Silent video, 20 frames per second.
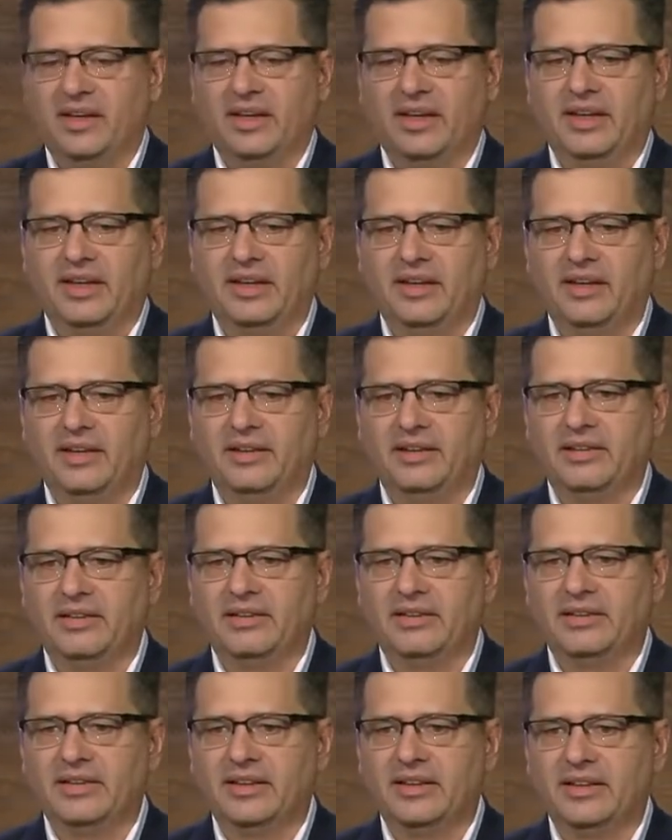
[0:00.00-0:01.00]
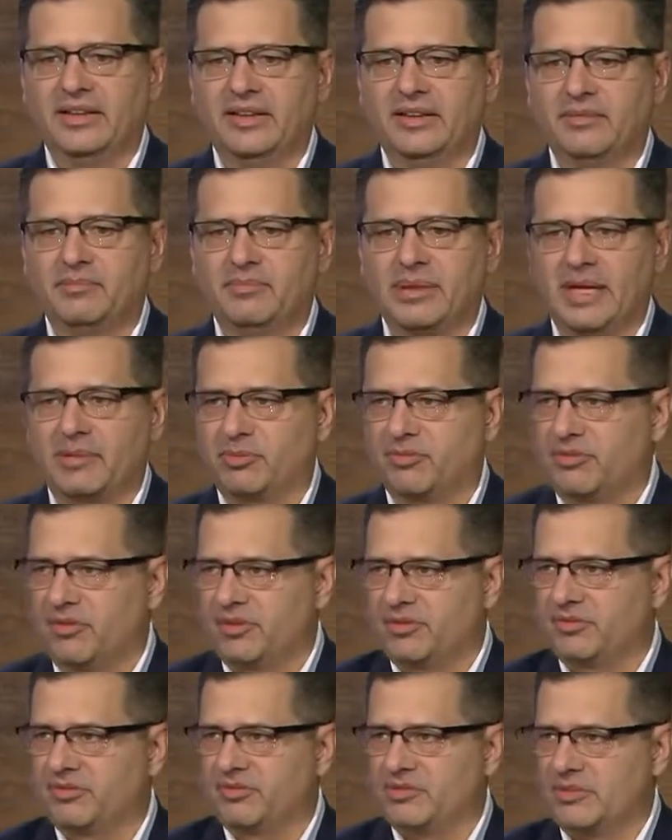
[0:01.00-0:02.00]
And back
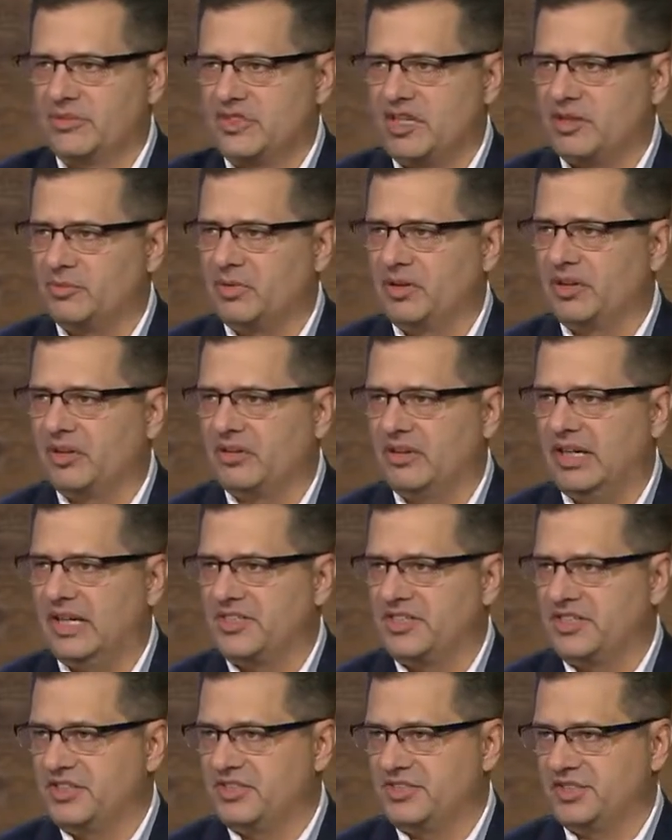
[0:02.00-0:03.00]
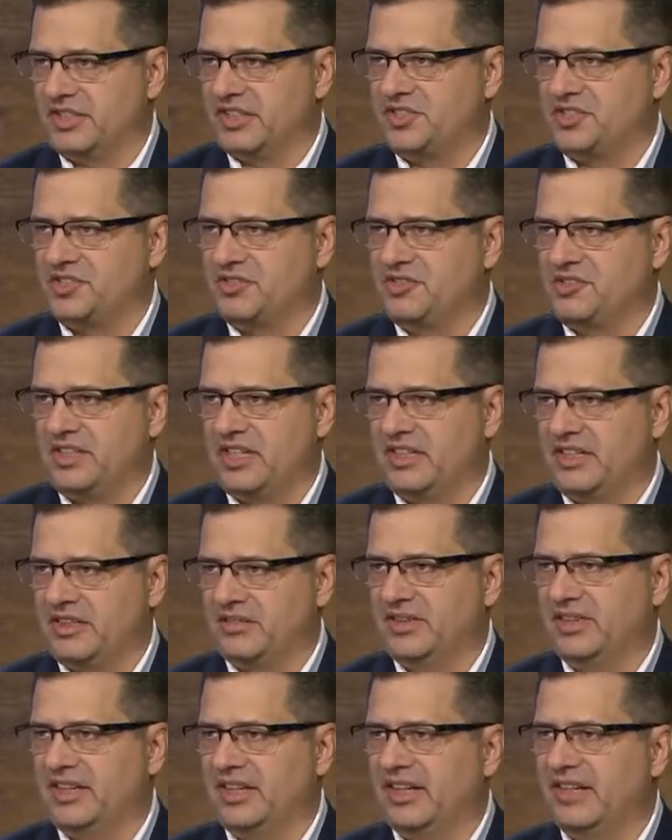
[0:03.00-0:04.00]
before the stock market crash, he used to get his shoe shined
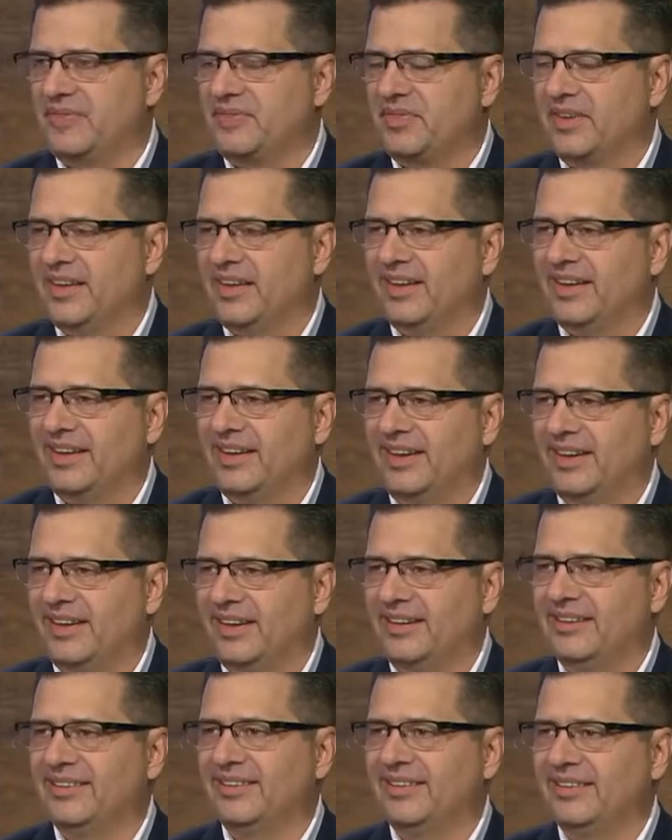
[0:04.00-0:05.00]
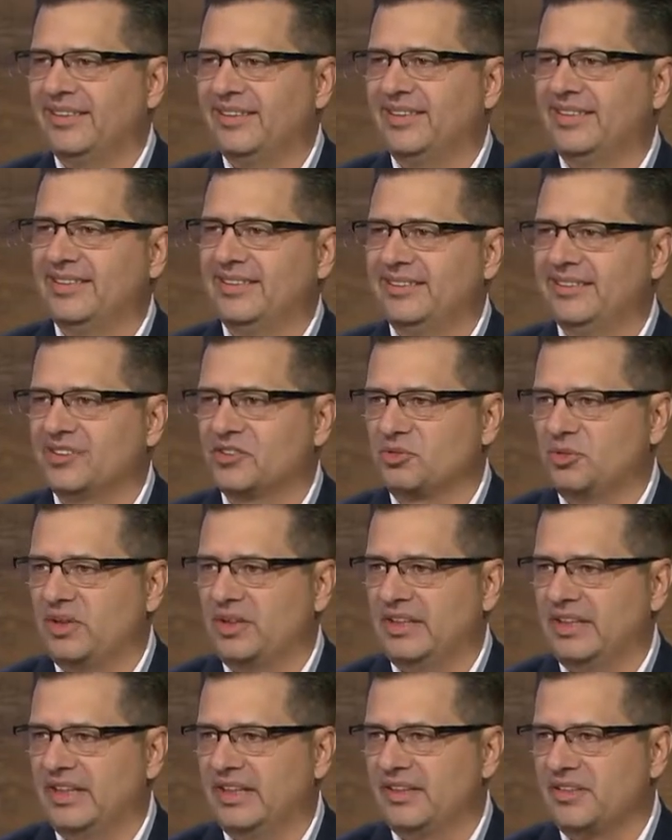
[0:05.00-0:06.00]
every day. And this
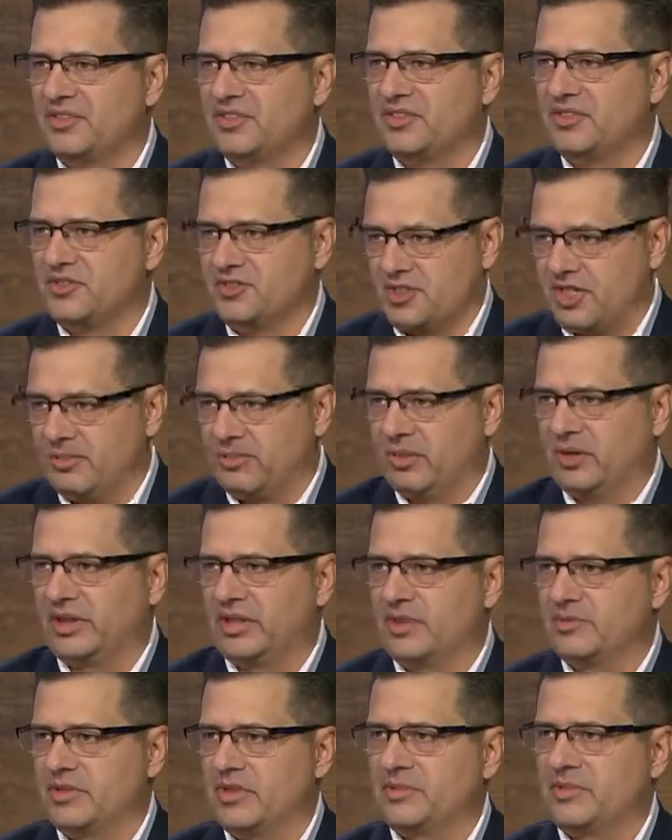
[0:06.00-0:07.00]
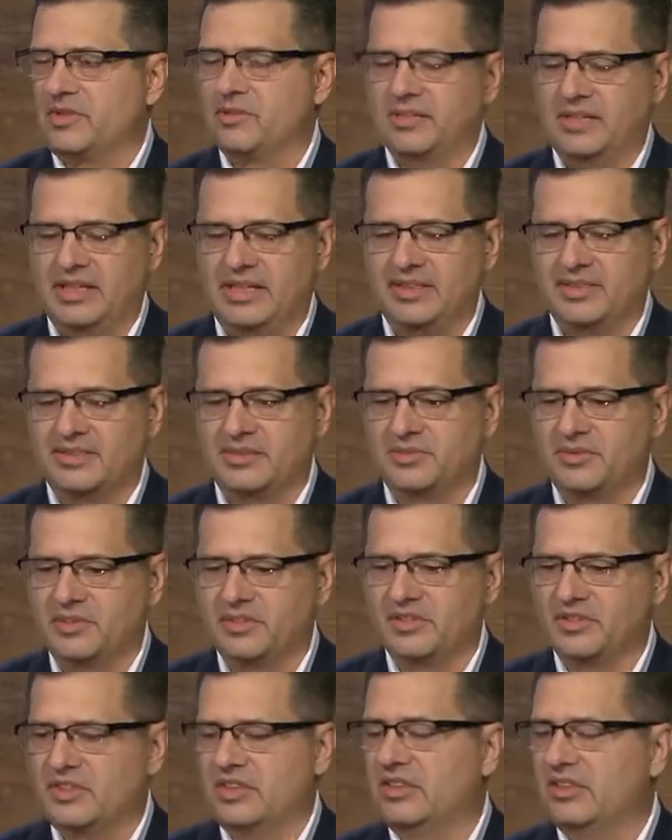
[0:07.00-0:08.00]
one day, the shoeshine boy comes up to him and asks him,
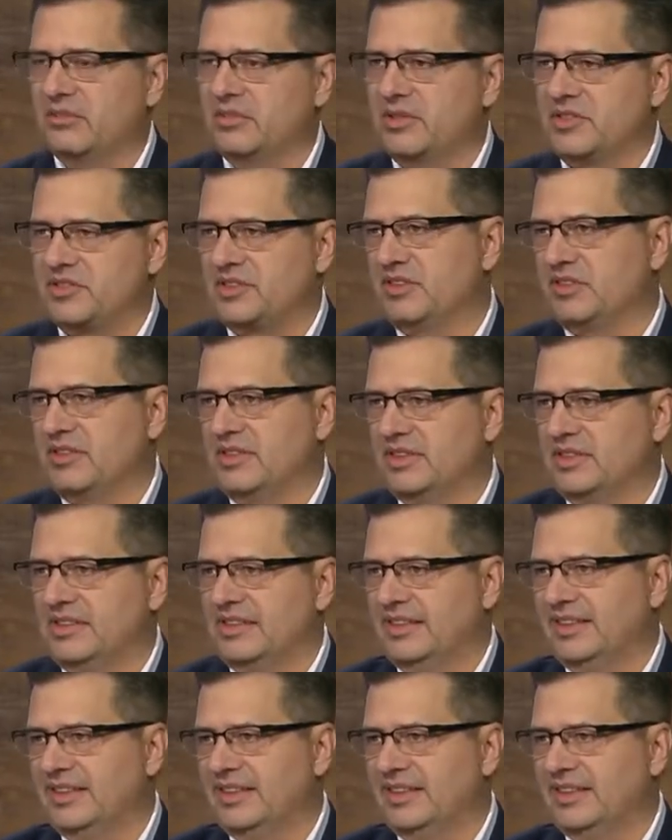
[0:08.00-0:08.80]
says, you know, Mr.